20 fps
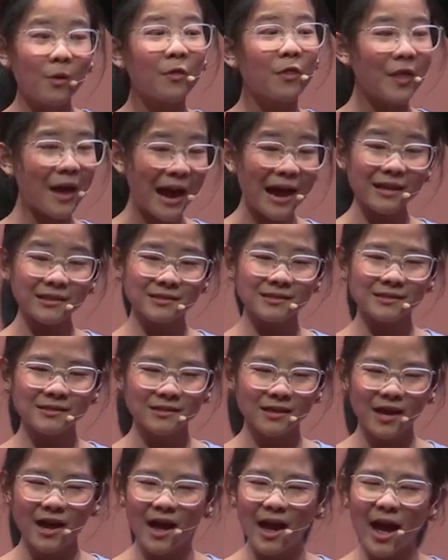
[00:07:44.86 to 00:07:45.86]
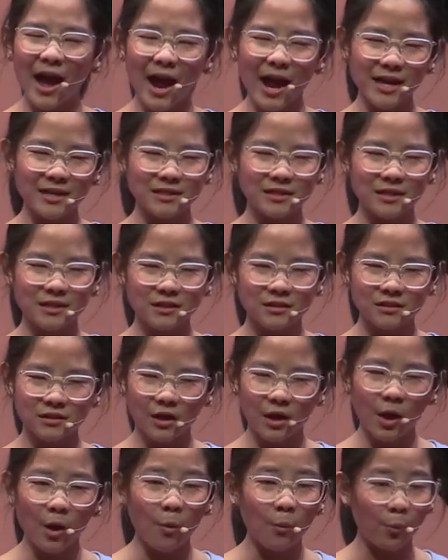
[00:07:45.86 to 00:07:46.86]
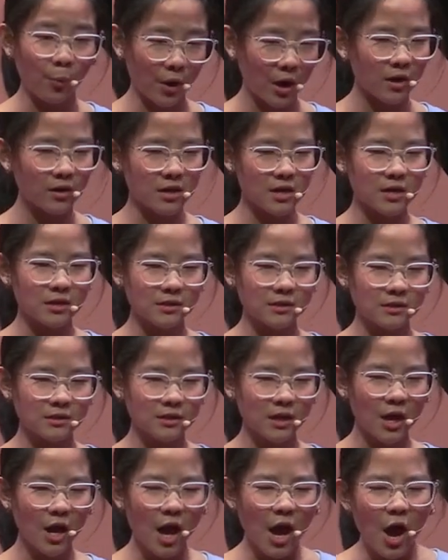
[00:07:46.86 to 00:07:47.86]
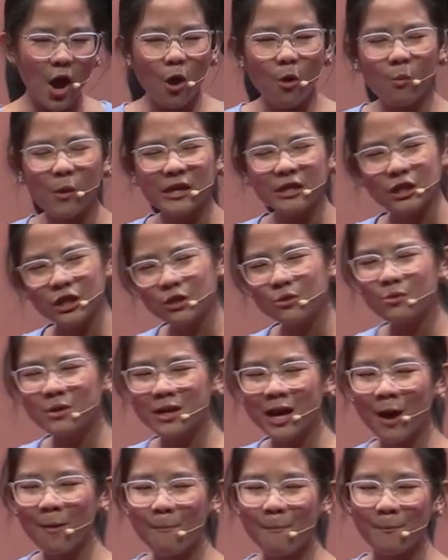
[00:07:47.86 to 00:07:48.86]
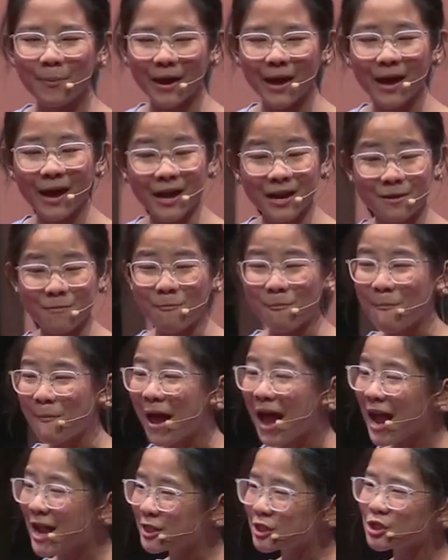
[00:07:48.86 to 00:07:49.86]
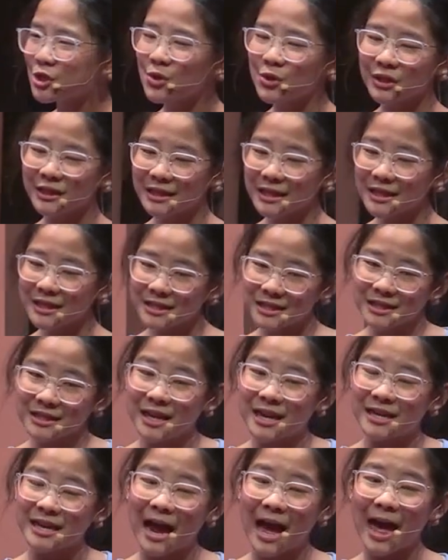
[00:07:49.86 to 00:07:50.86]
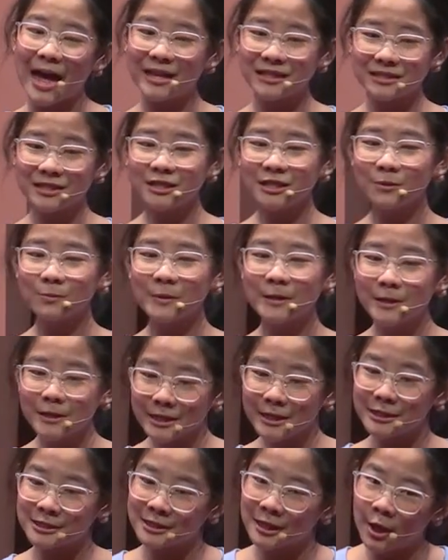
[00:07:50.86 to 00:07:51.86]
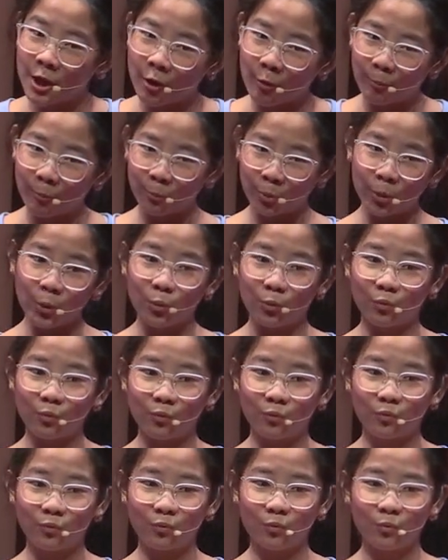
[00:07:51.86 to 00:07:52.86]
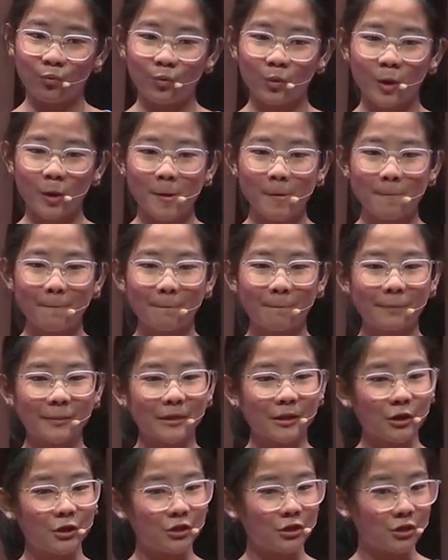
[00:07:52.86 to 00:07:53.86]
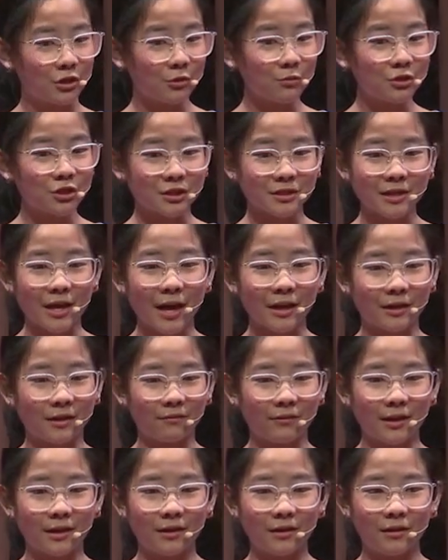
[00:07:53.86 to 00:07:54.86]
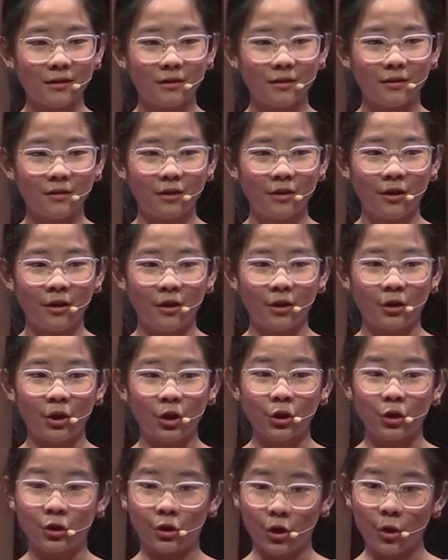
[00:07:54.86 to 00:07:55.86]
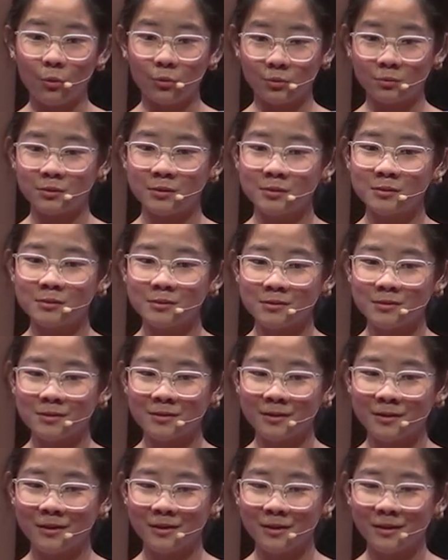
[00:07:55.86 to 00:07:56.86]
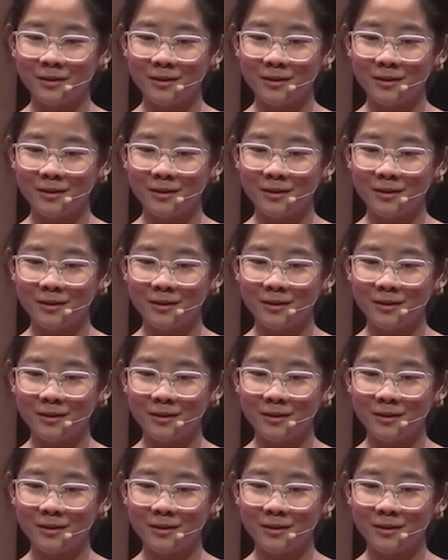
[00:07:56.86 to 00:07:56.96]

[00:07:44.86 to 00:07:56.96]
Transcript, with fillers: Well, that's heightened awareness. When you combine magical thinking and heightened awareness, poof, you just activated a ghost.